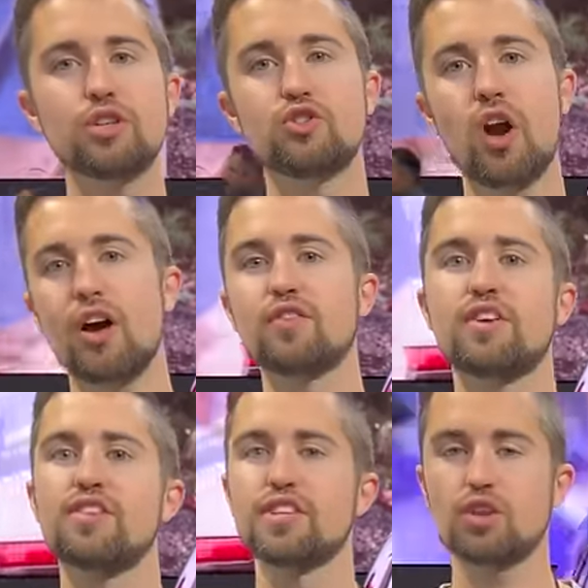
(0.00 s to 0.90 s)
drive
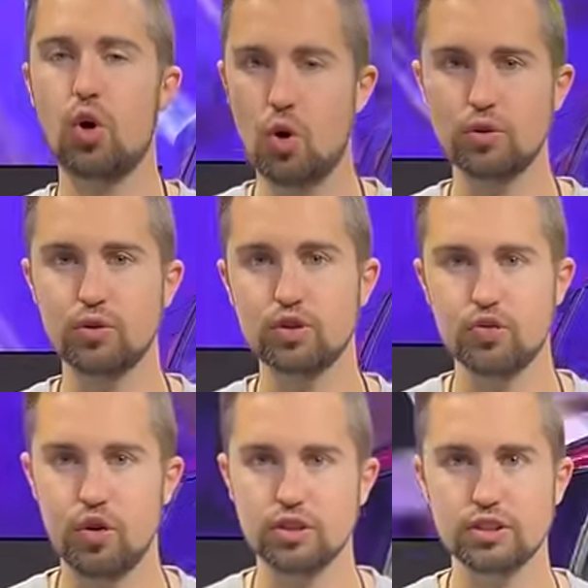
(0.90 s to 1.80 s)
this all-new
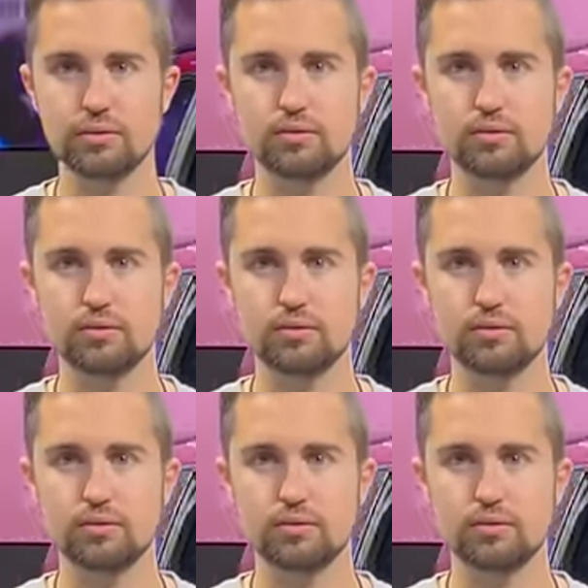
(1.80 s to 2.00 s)
Traverse.